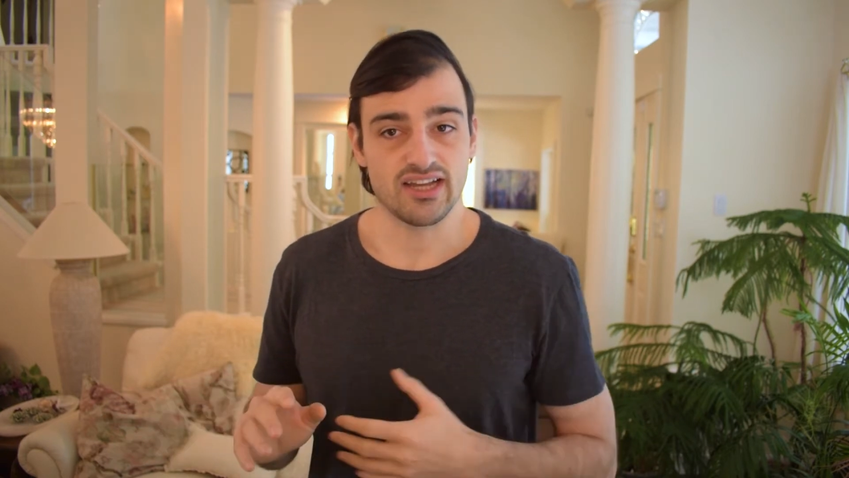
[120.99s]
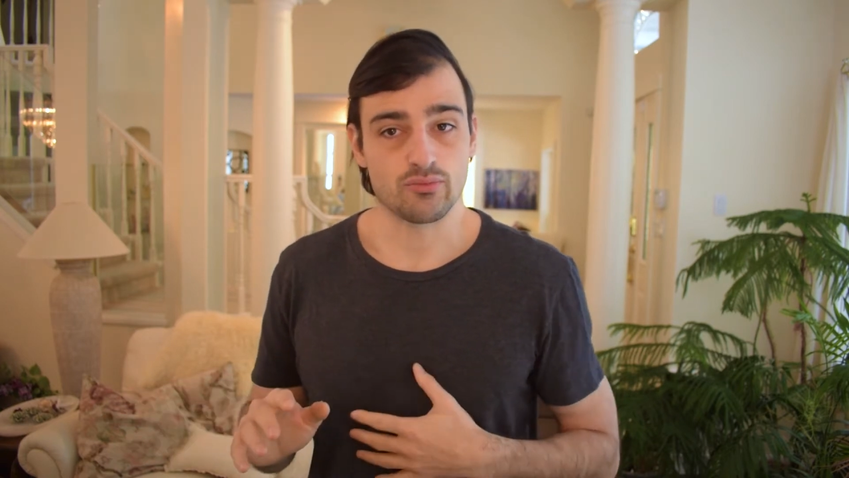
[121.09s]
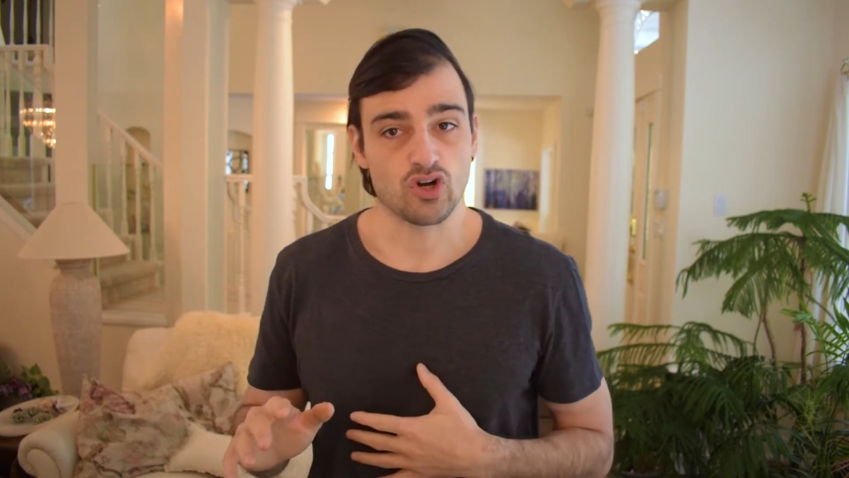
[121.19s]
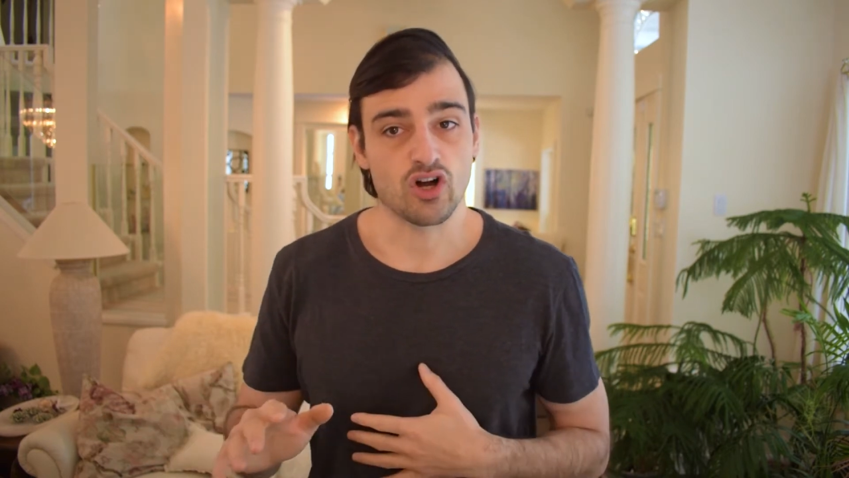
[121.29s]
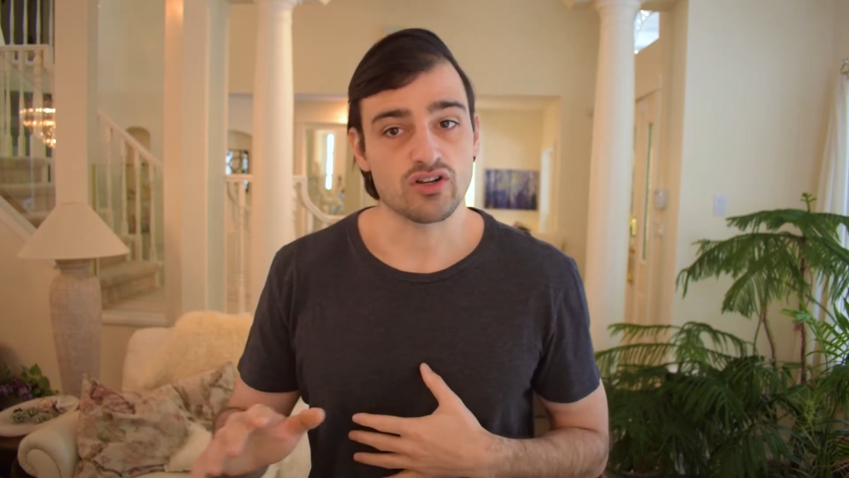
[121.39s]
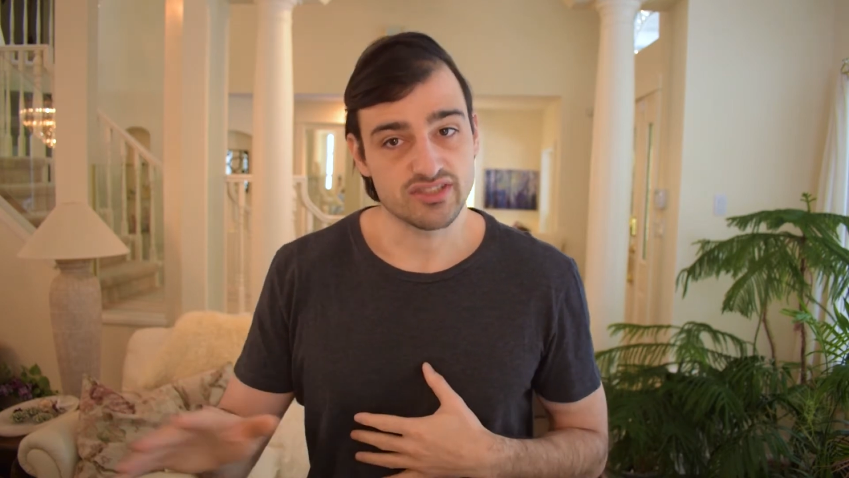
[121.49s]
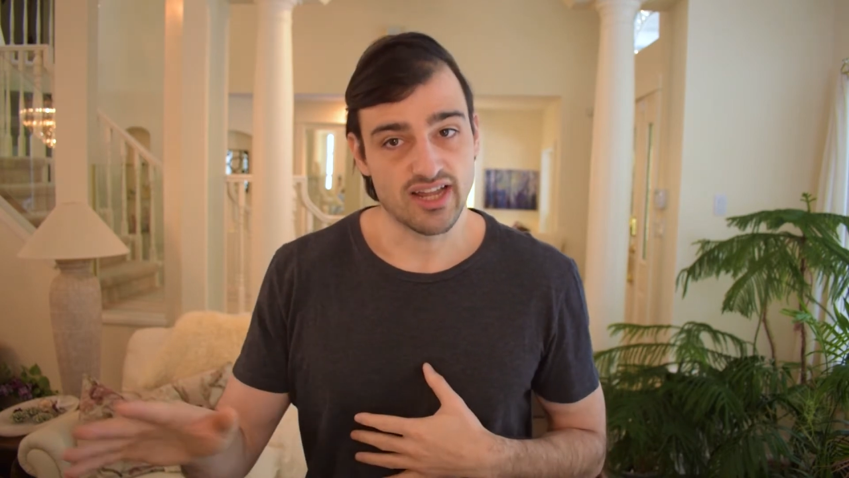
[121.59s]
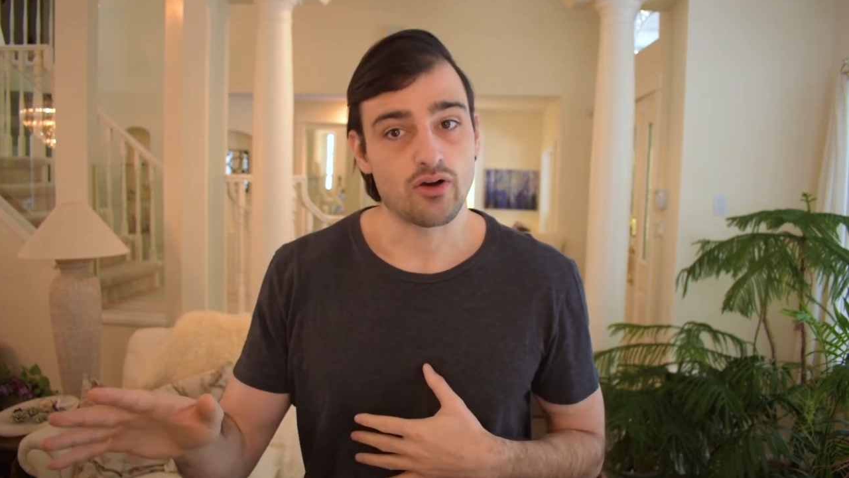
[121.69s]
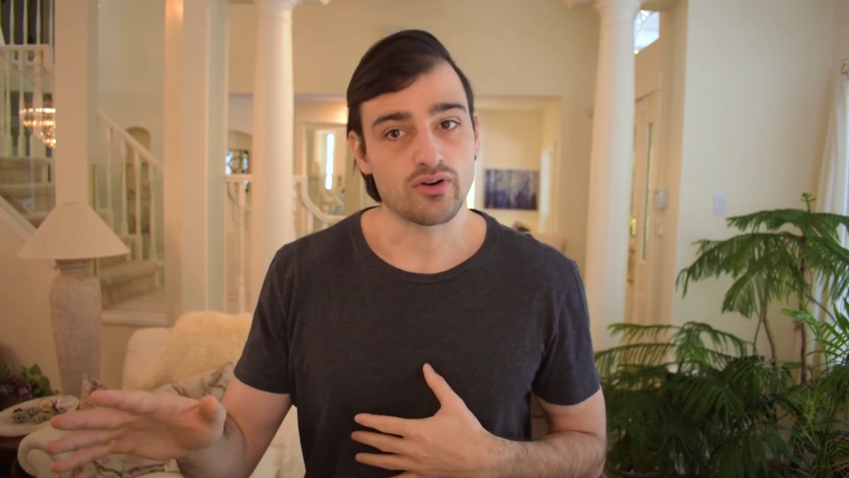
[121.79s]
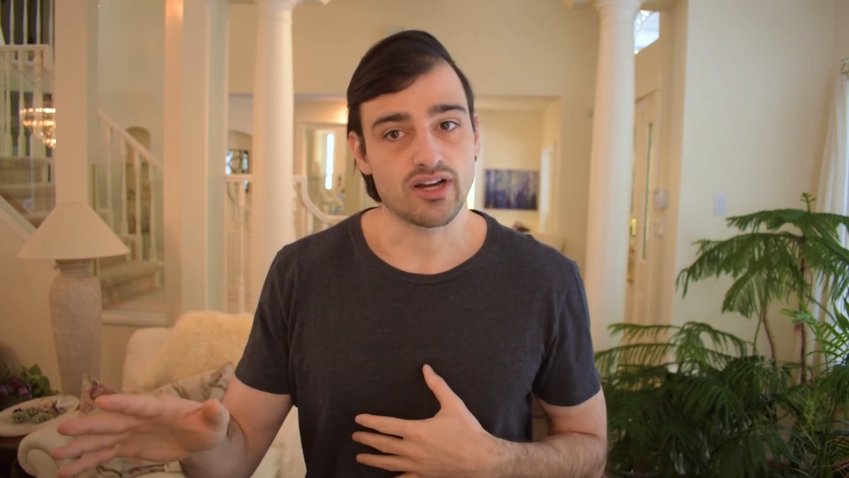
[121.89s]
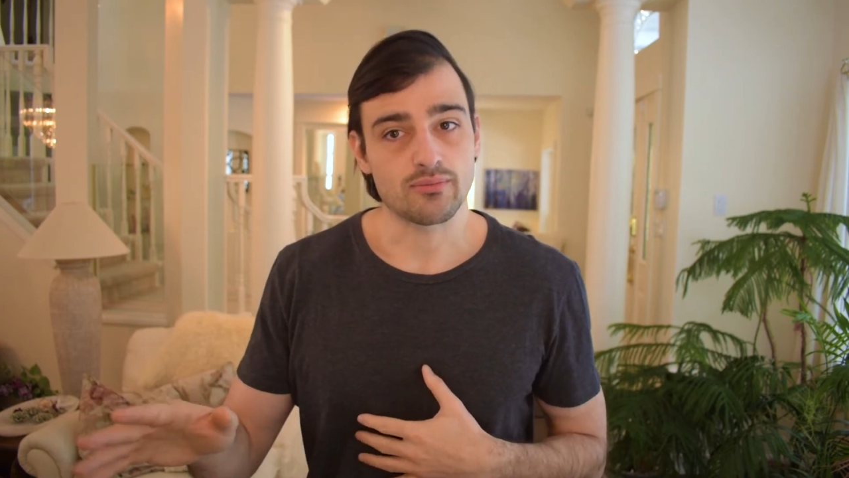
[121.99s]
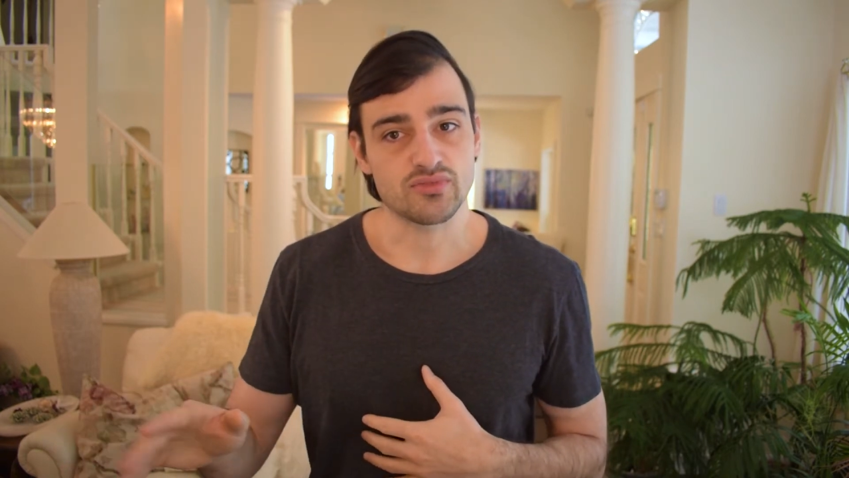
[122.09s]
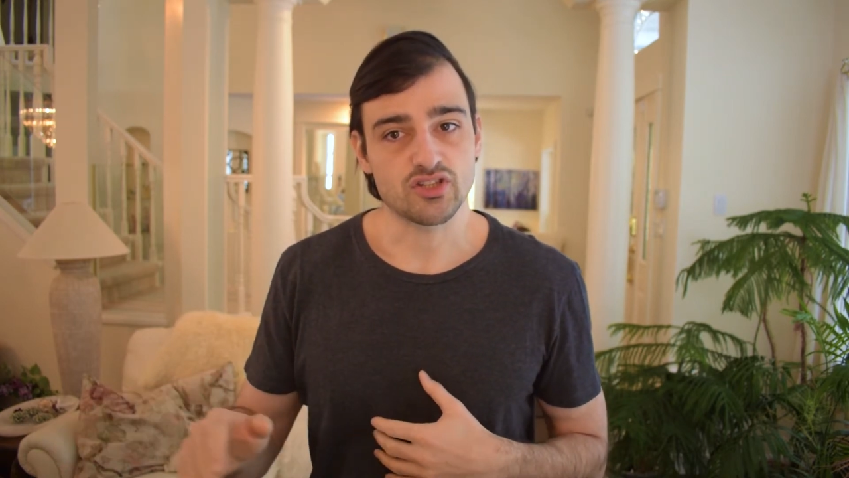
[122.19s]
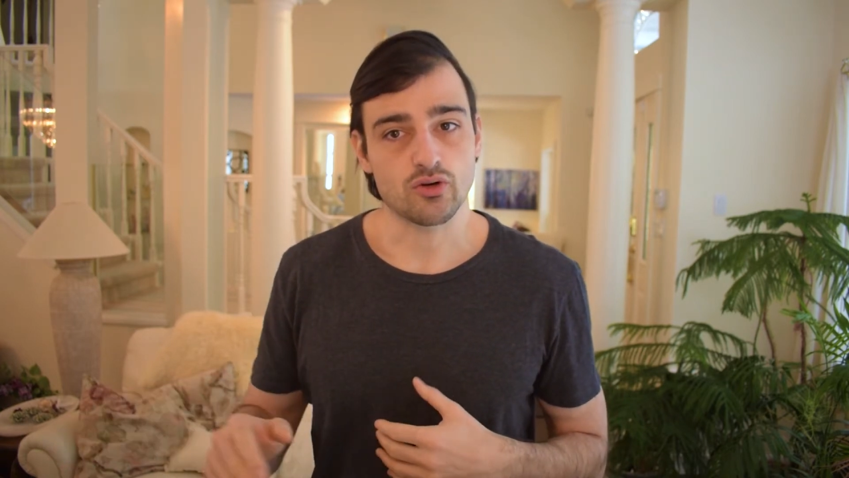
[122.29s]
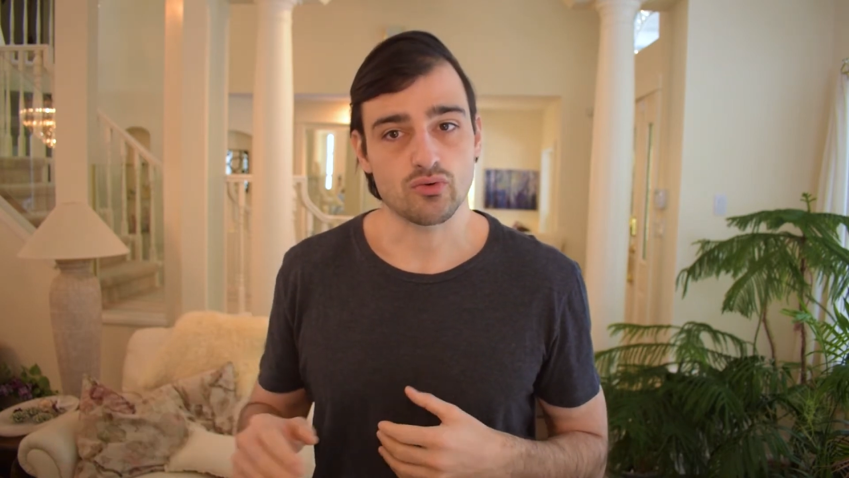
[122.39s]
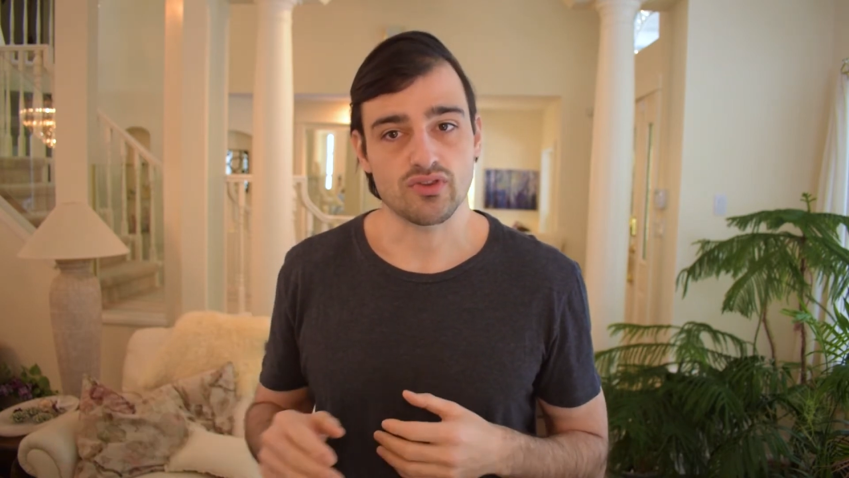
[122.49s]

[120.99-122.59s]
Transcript: in regards to outcomes. So